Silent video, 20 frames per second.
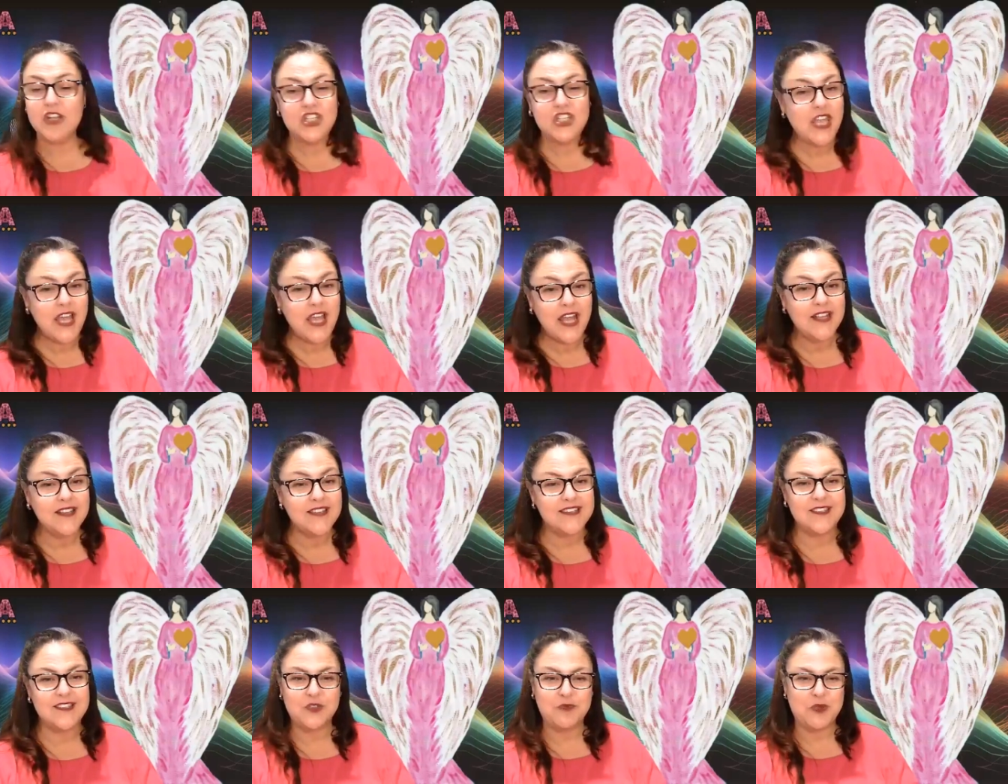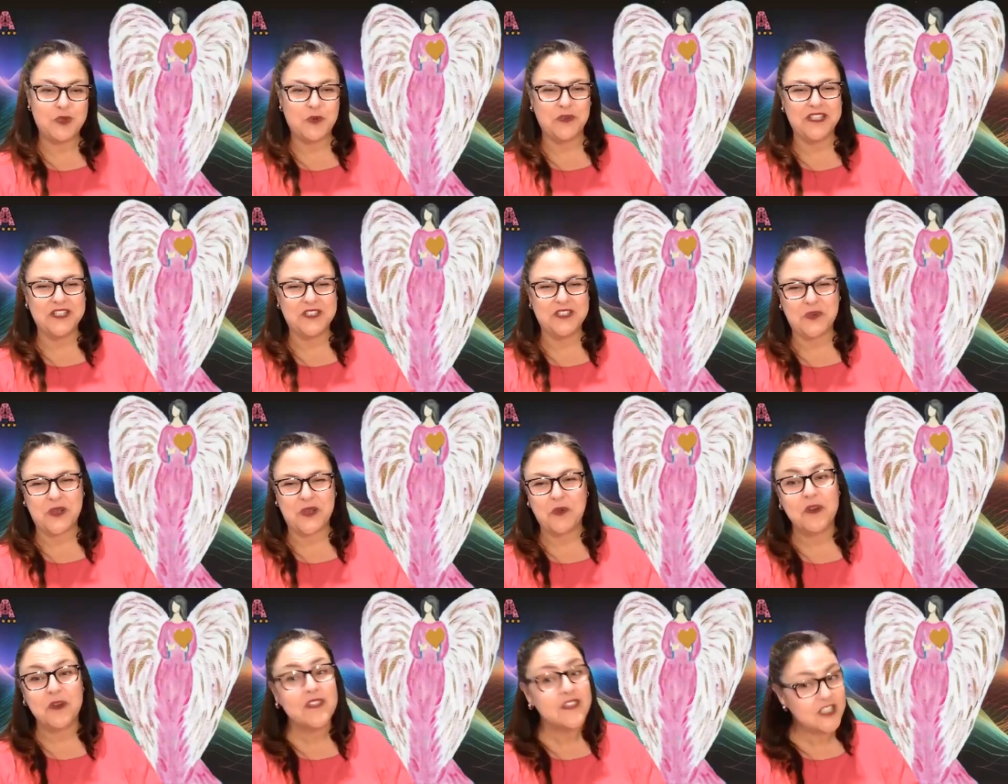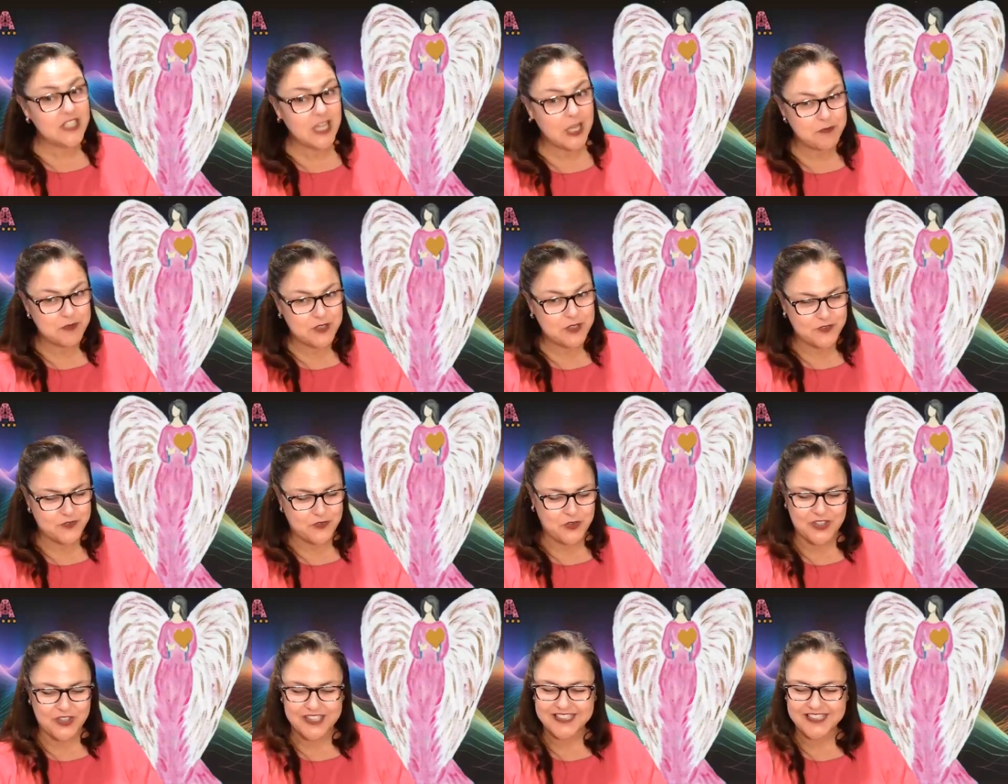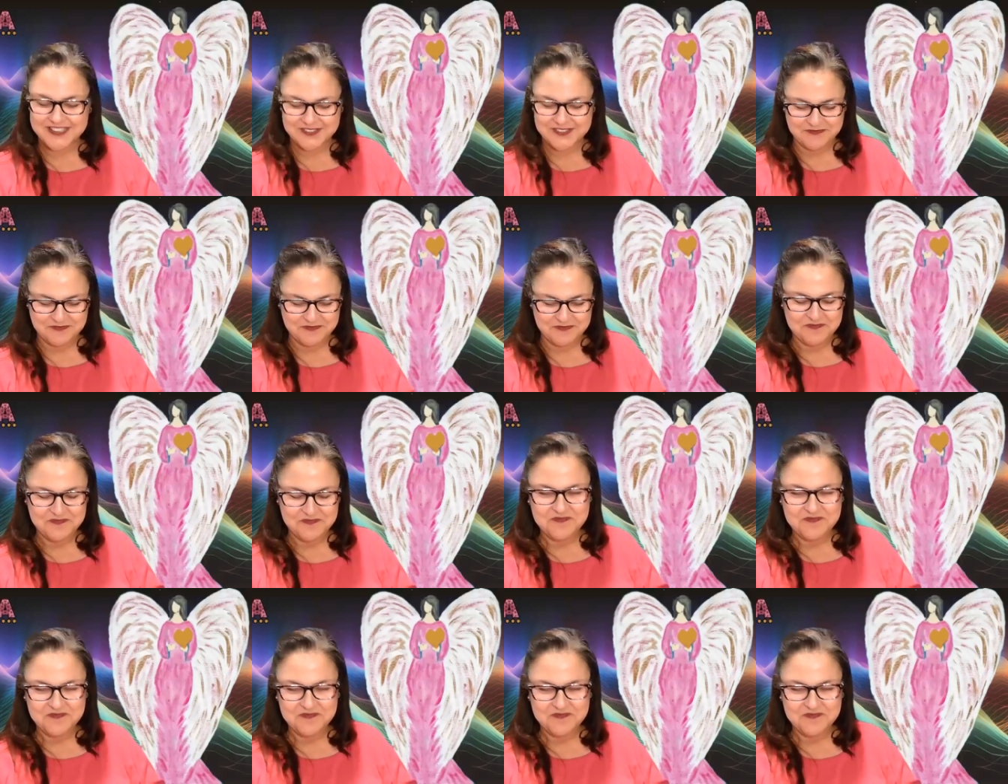you have a chance, you'd be willing to write one of the chapters for us.